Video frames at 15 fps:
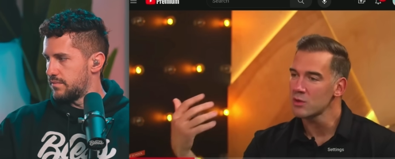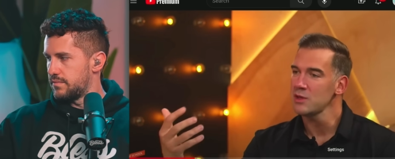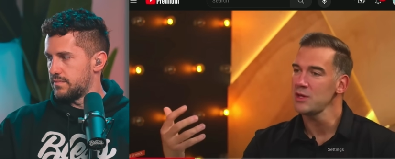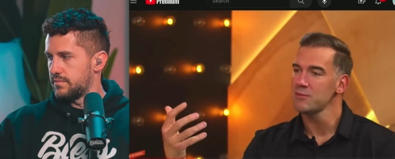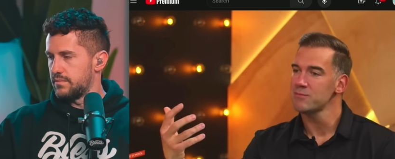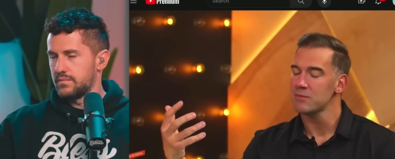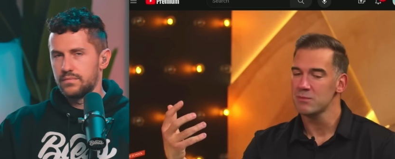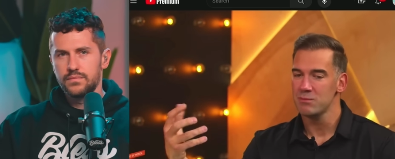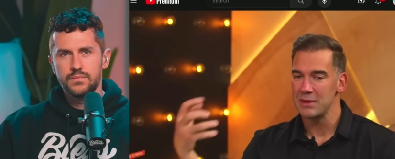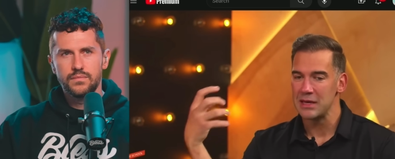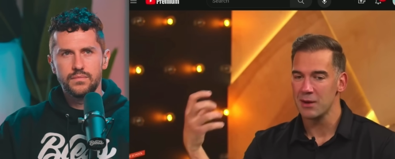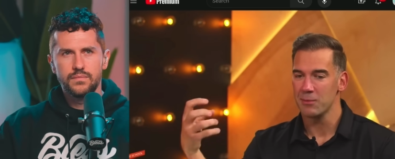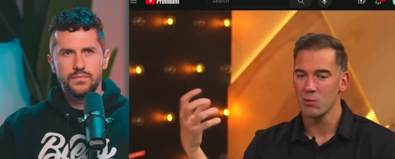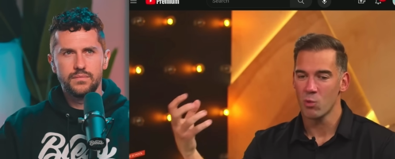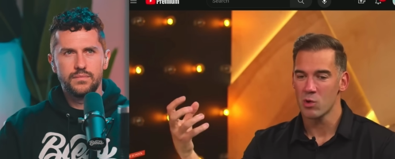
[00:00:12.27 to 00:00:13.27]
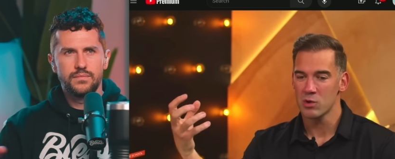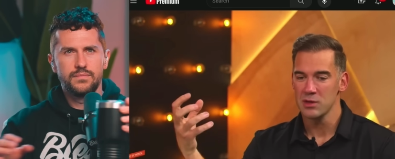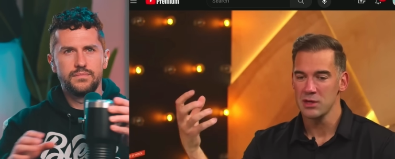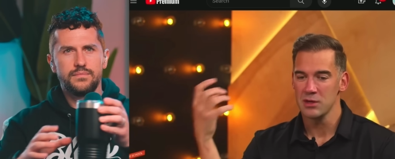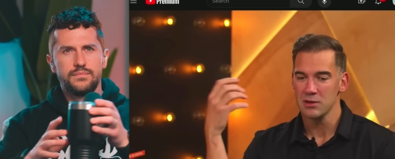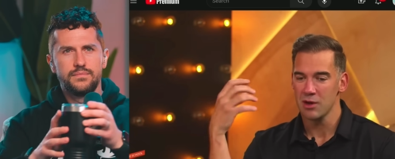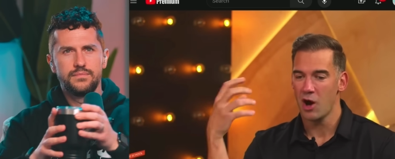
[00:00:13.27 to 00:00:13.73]
Speaker 1: worthy, uh-huh. becoming
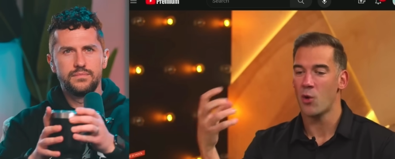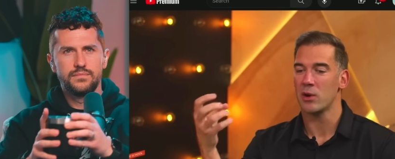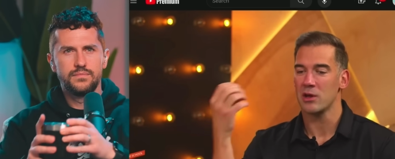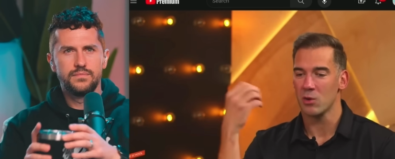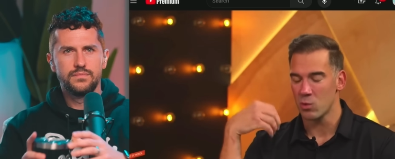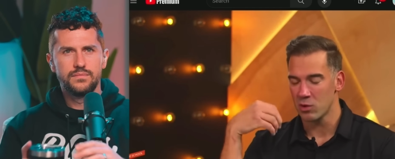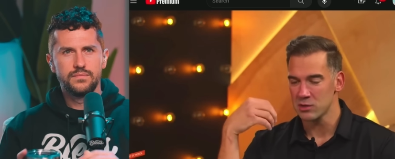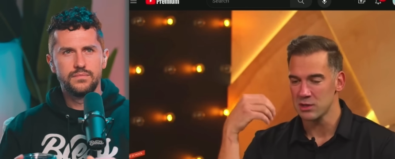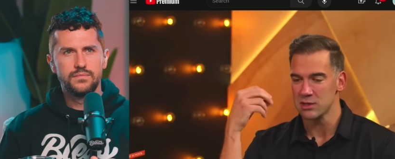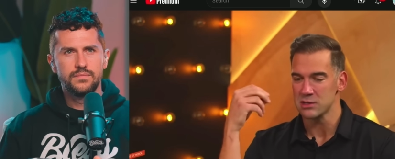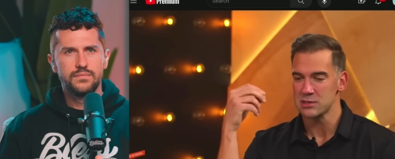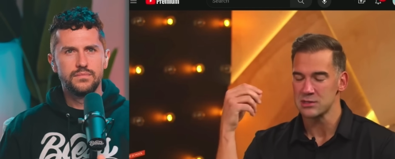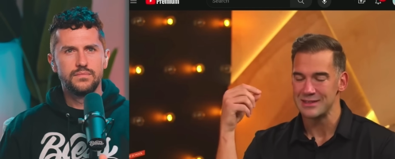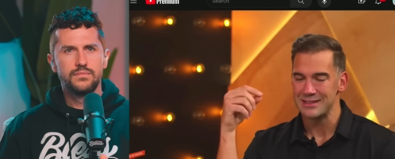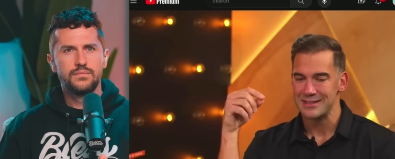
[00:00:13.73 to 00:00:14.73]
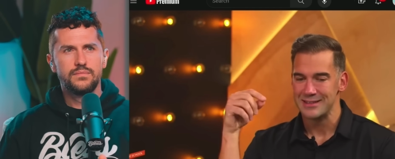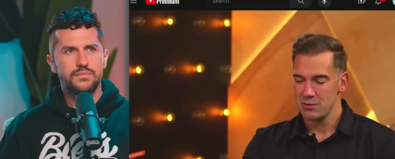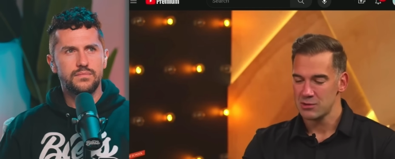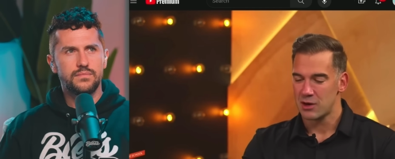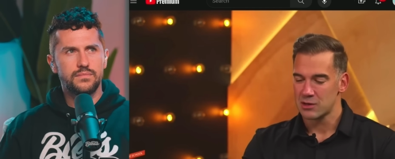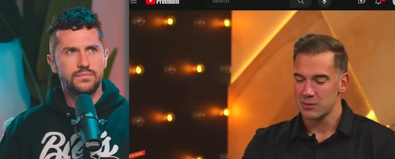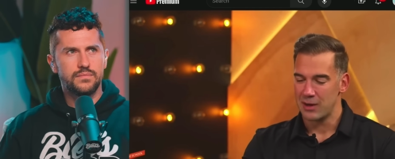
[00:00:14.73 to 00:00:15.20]
worthy, owning your worthiness.
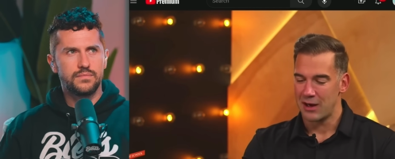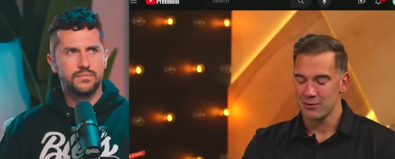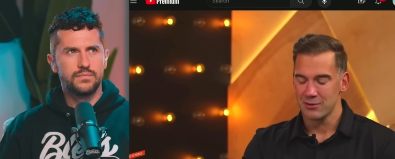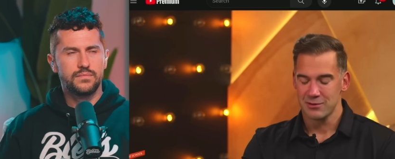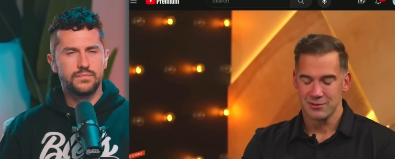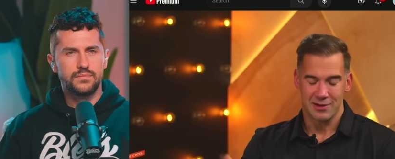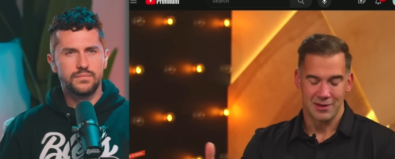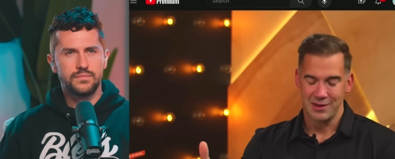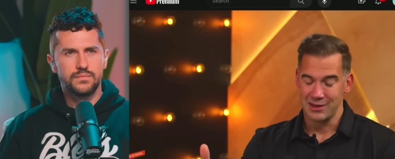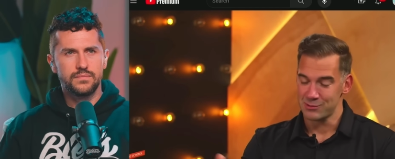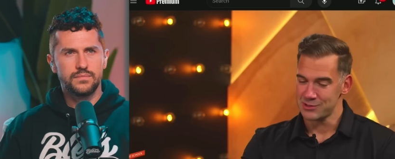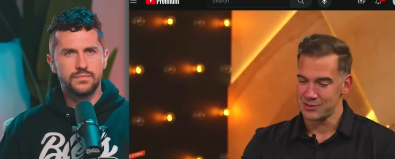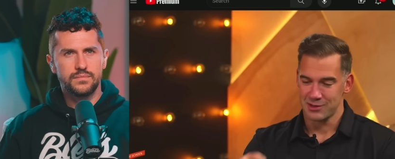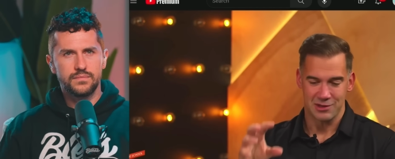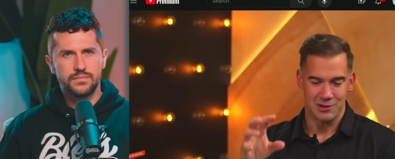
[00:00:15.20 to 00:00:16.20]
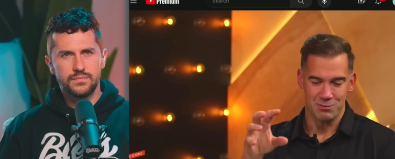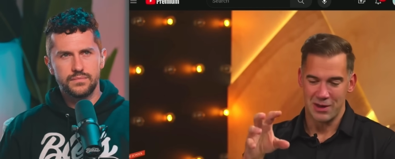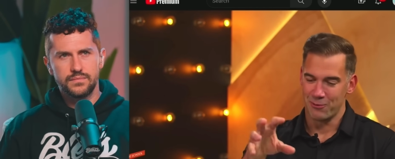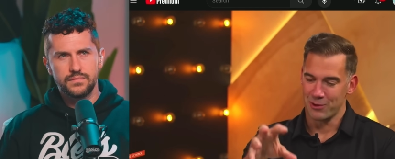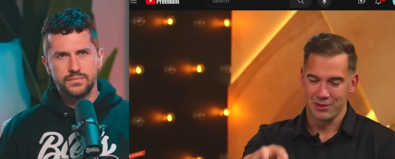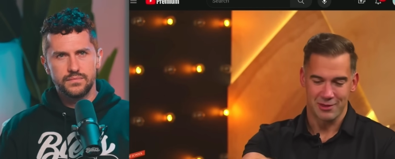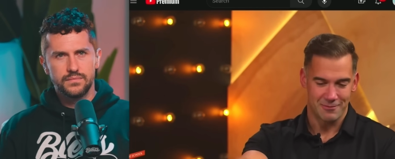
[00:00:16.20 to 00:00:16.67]
You talked about, I think it was like you
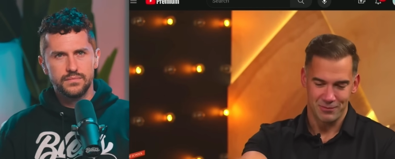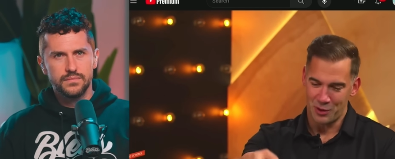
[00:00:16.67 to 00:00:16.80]
met with